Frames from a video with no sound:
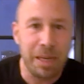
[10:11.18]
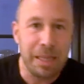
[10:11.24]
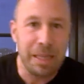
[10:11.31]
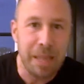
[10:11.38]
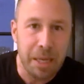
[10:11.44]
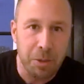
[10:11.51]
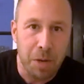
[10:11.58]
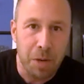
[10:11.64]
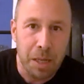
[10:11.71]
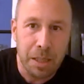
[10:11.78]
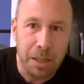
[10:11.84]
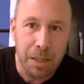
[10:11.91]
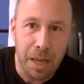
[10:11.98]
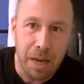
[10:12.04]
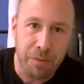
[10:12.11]
later on in
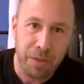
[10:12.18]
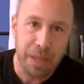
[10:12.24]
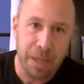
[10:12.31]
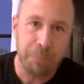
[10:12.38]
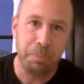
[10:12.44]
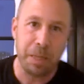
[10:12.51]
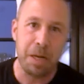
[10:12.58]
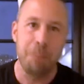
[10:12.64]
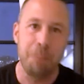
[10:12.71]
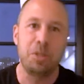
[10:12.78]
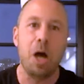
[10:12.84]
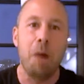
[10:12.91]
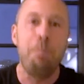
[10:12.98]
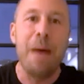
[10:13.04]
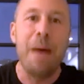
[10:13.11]
life that becomes
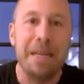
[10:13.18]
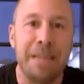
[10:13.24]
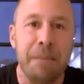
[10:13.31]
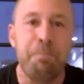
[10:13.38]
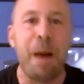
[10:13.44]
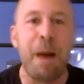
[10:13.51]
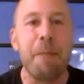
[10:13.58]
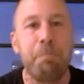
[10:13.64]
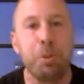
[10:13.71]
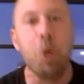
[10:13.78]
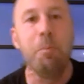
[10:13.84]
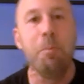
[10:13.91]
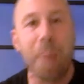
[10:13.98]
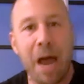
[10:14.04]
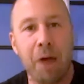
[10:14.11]
upended by
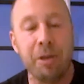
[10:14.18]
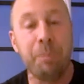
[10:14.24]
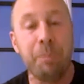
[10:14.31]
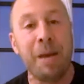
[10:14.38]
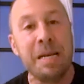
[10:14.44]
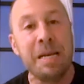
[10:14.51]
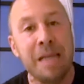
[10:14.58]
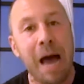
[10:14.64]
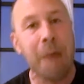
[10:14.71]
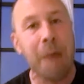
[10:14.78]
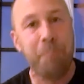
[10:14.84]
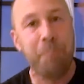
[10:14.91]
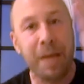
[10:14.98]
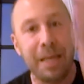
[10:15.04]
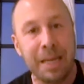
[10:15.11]
blueberry by not
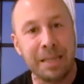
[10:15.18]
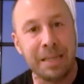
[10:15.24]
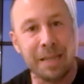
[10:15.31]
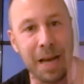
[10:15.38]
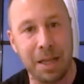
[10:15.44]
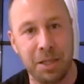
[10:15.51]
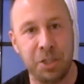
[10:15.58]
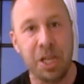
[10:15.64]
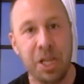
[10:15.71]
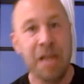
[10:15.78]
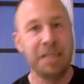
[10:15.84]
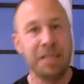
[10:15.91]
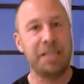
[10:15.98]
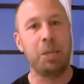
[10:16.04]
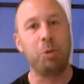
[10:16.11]
being acknowledged
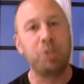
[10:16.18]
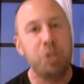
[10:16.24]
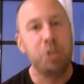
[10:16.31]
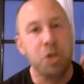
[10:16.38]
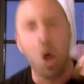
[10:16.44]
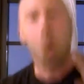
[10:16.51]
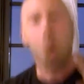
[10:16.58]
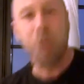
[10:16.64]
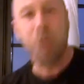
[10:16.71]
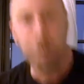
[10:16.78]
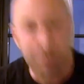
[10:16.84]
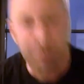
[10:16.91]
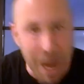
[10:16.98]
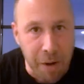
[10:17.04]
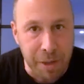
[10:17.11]
that there was no
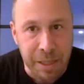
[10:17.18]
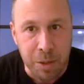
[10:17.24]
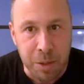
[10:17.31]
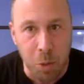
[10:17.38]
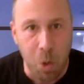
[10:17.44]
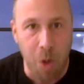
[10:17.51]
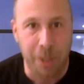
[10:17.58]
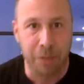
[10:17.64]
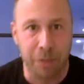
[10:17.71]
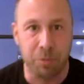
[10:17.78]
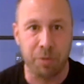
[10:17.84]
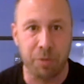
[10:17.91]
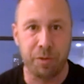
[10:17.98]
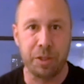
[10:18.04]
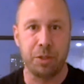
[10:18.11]
blueberry in the walk-in
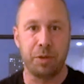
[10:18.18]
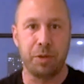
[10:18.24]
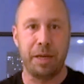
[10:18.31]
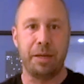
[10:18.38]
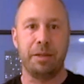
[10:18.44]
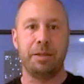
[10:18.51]
refrigerator.